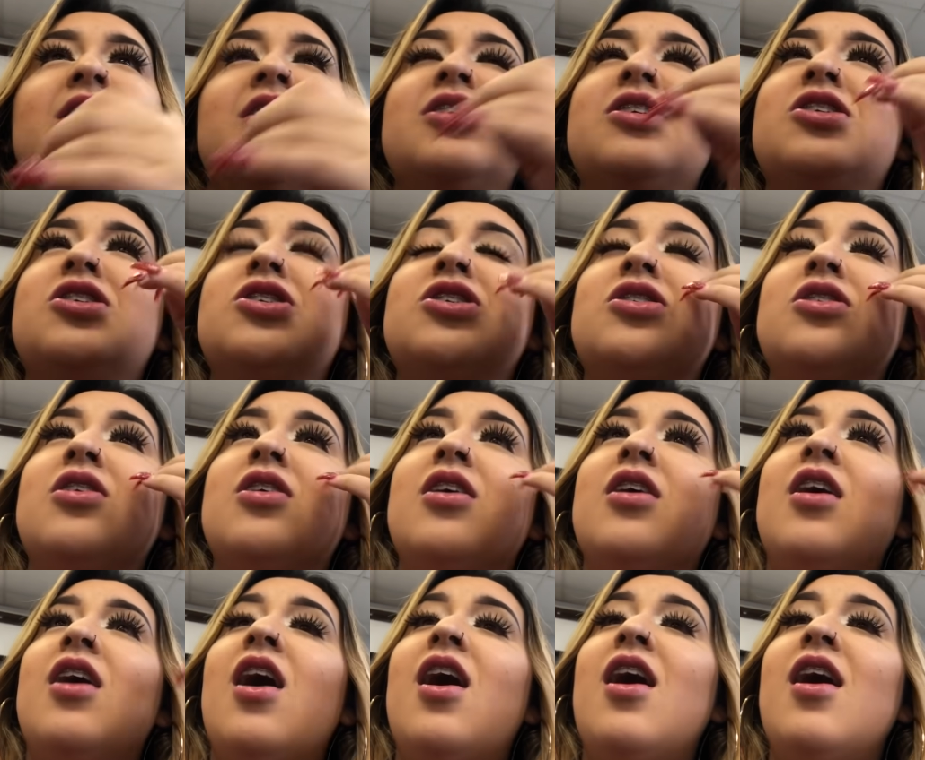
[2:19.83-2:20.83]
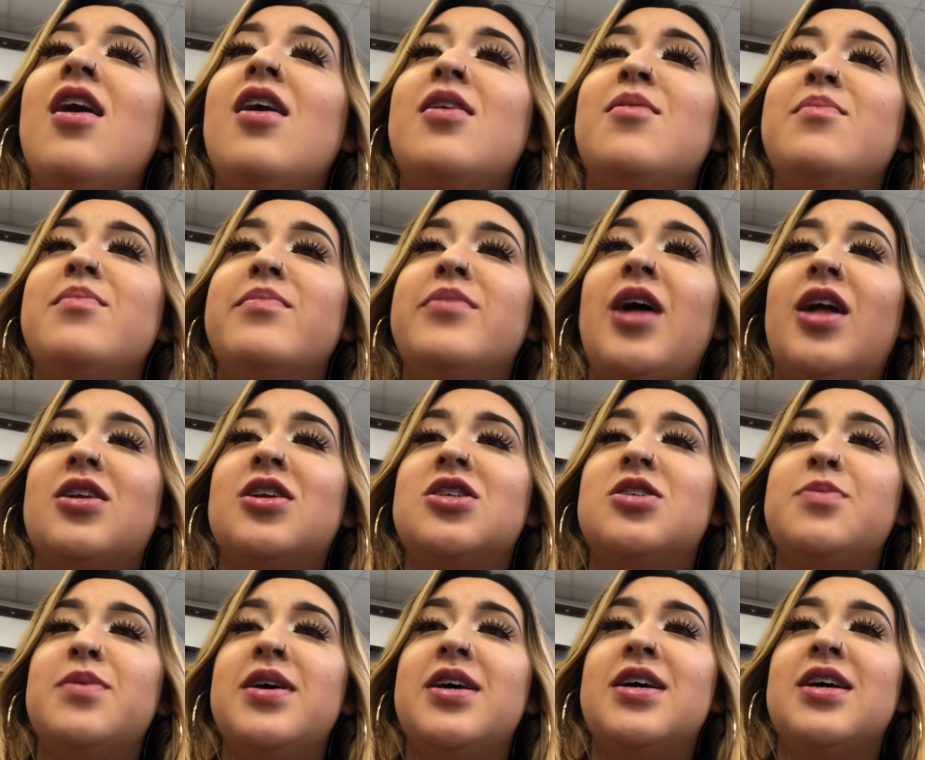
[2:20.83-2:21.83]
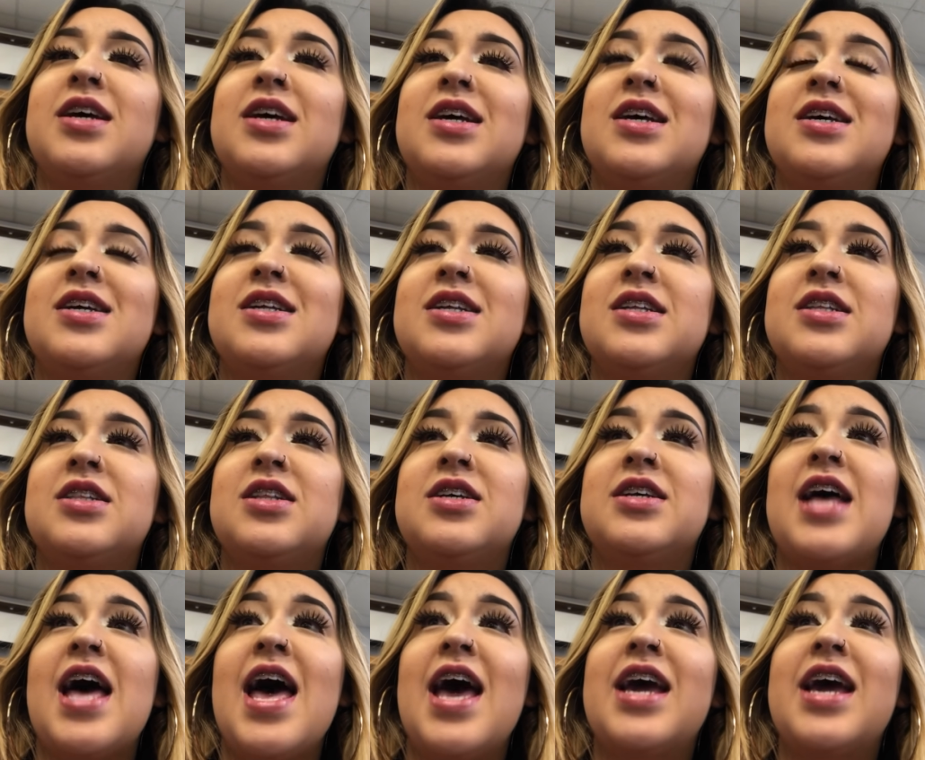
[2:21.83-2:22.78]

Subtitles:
There's Tom, Dr. Schmidt. There's heck of